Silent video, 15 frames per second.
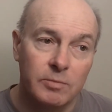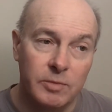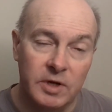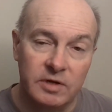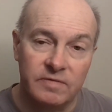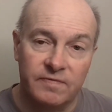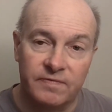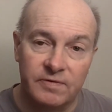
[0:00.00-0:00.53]

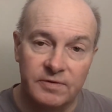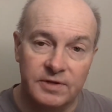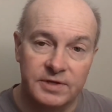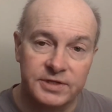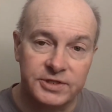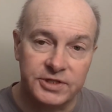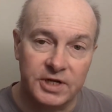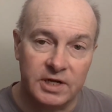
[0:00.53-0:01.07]
made for
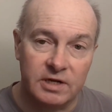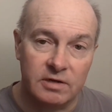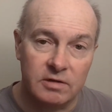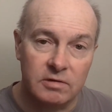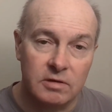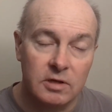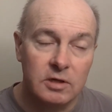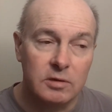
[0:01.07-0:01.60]
this
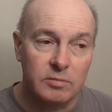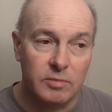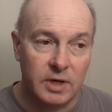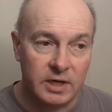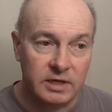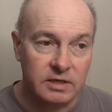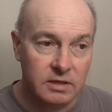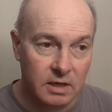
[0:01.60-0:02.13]
channel
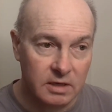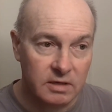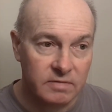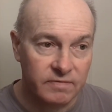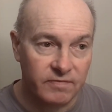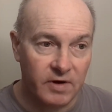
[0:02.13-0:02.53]
by